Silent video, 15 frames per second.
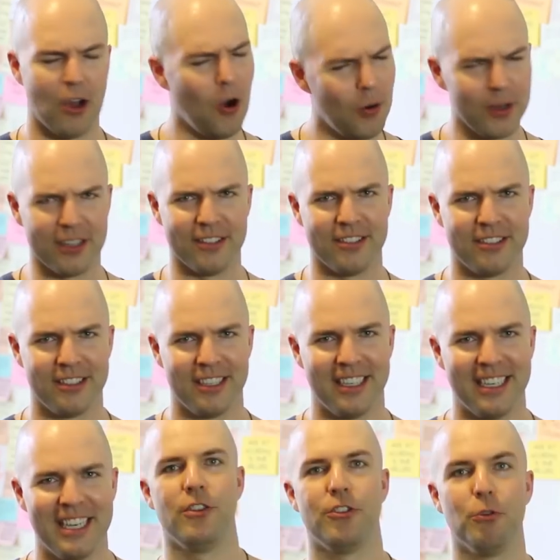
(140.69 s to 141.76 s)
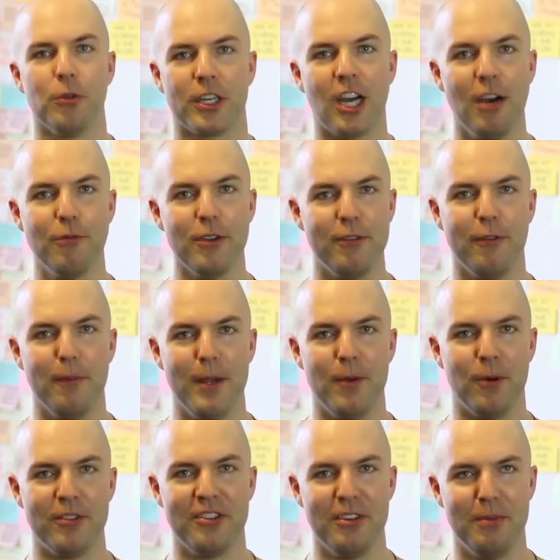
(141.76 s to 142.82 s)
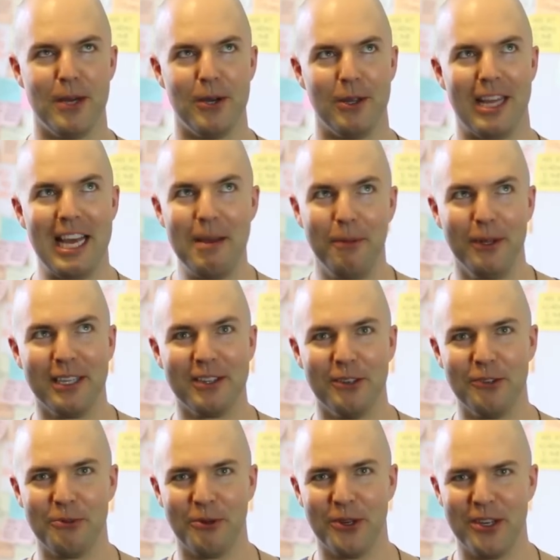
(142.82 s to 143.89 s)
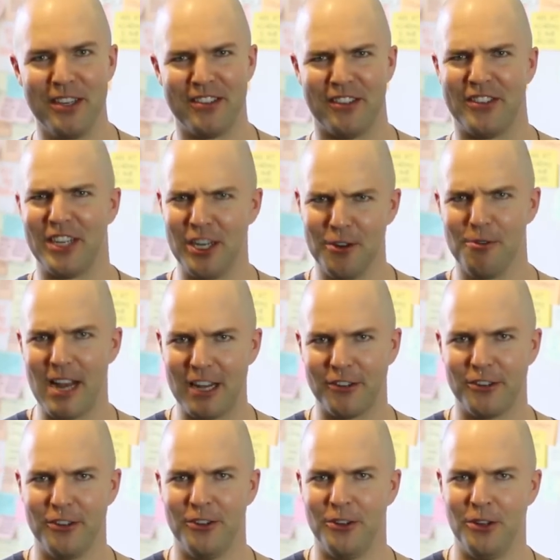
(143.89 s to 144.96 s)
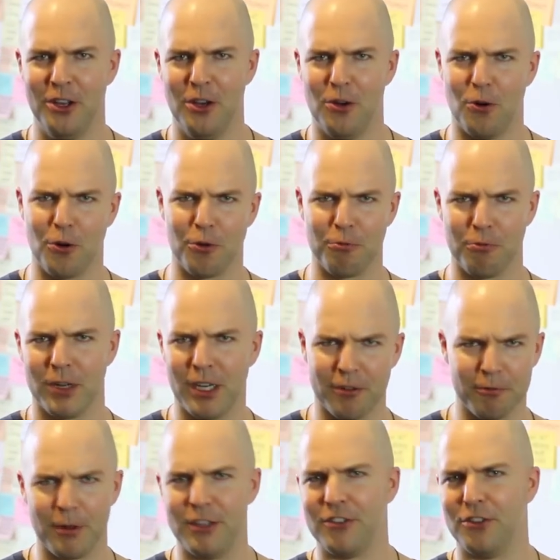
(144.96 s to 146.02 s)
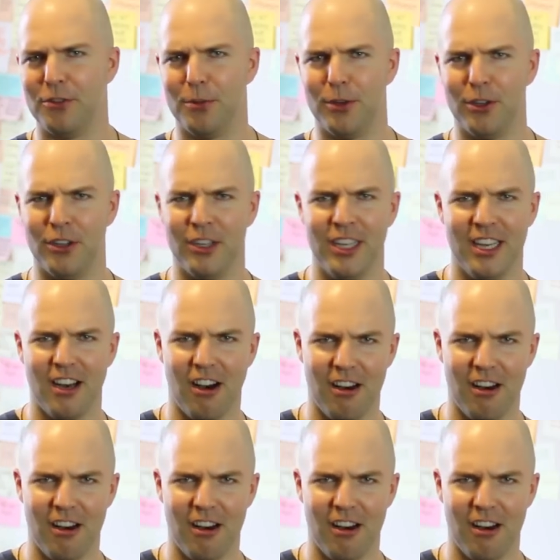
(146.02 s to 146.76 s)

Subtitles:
Always. So recovery for me wasn't about labeling those worries as irrational or unreasonable,